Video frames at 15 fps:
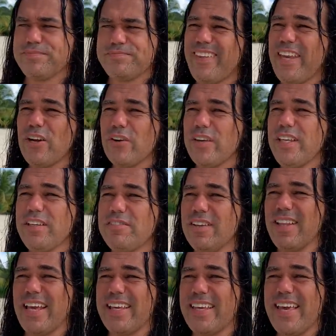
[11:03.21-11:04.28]
they are
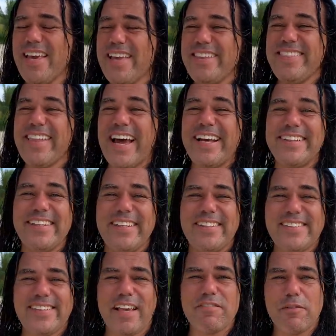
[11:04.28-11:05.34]
even like
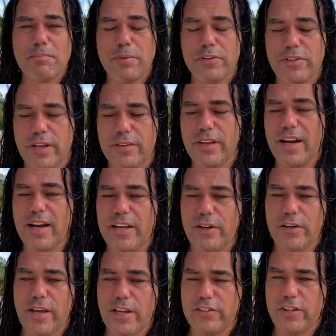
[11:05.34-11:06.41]
ninety-seven percent
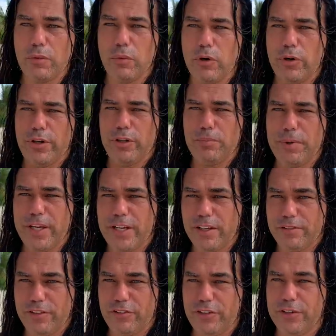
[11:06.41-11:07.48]
higher as they were in the beginning
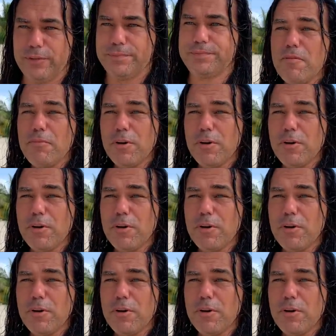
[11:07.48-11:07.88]
of this year.